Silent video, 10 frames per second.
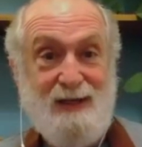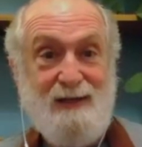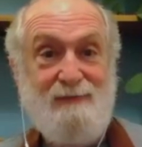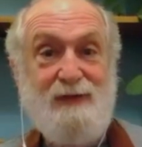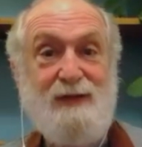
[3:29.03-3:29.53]

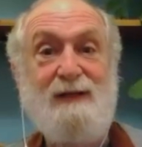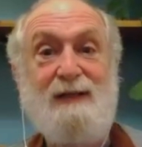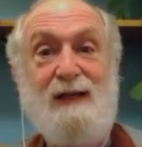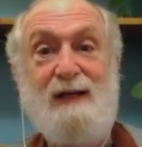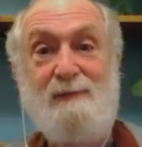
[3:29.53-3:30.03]
If you didn't
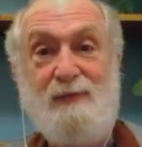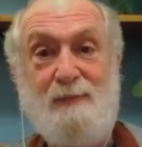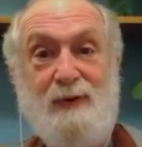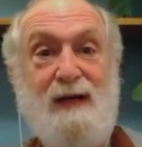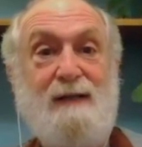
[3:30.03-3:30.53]
get up for
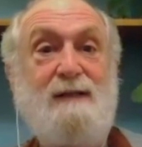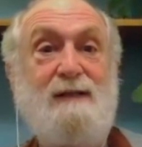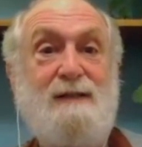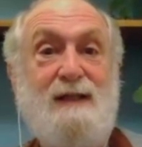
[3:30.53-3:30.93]
practice,